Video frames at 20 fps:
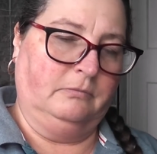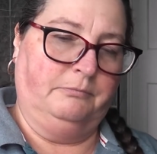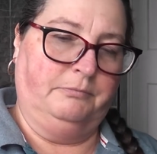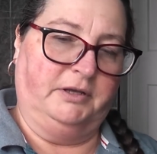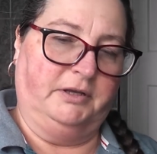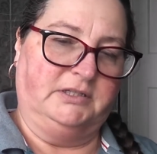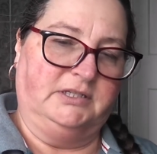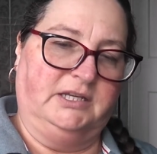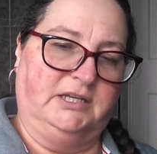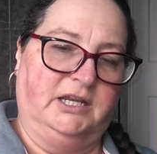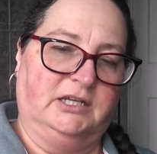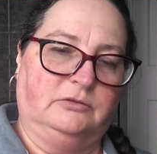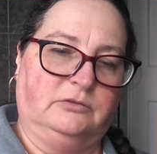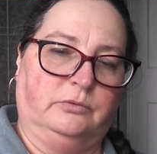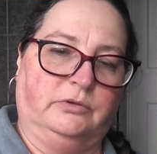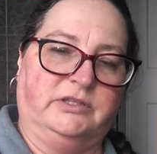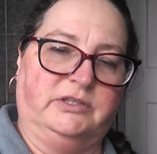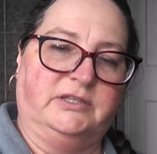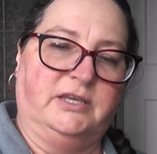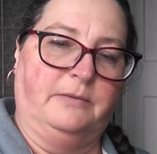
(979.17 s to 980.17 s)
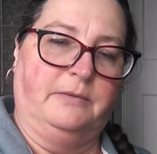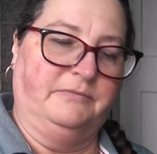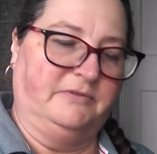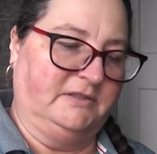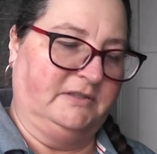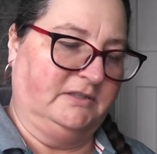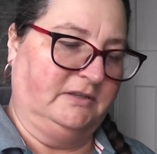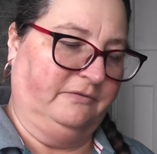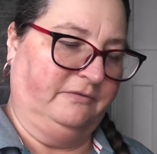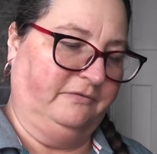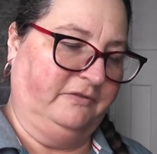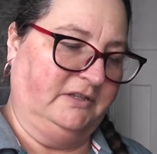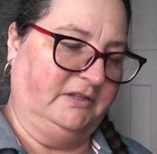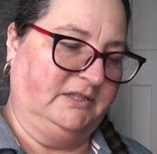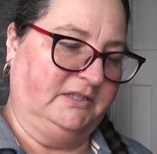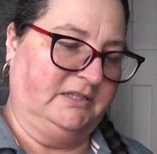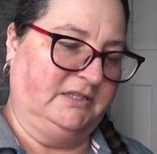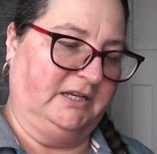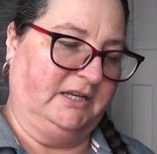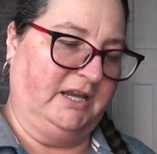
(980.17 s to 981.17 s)
but yet with some
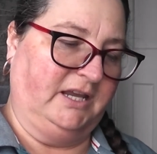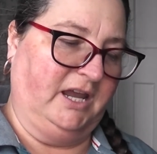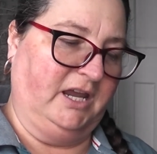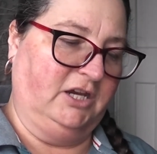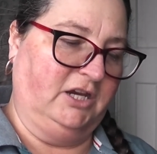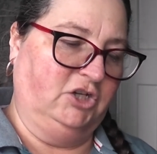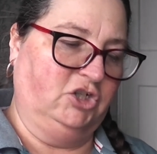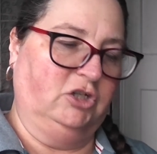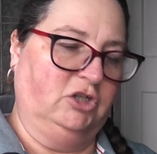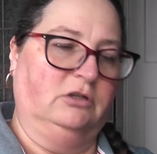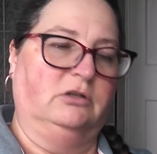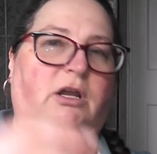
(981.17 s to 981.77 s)
sophistication.